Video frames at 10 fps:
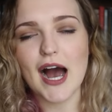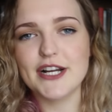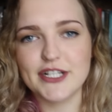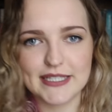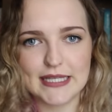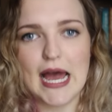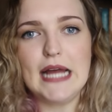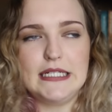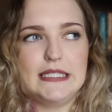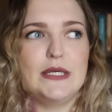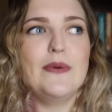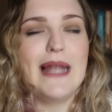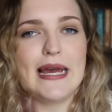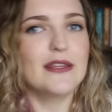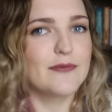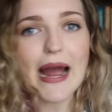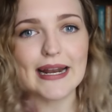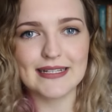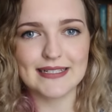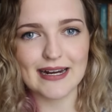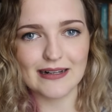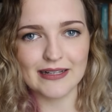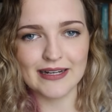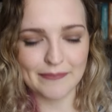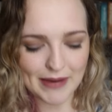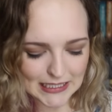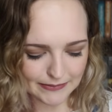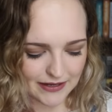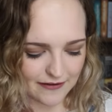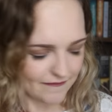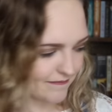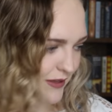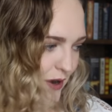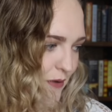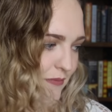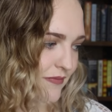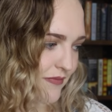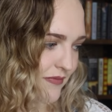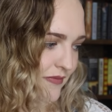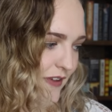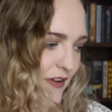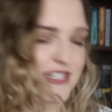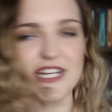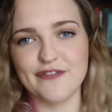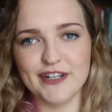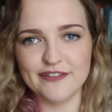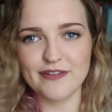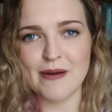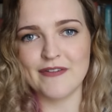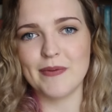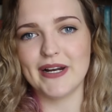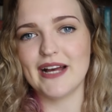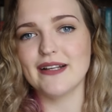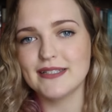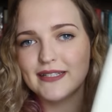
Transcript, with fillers: I just, I just don't like the writing style and it makes me, you know, very different from everybody else.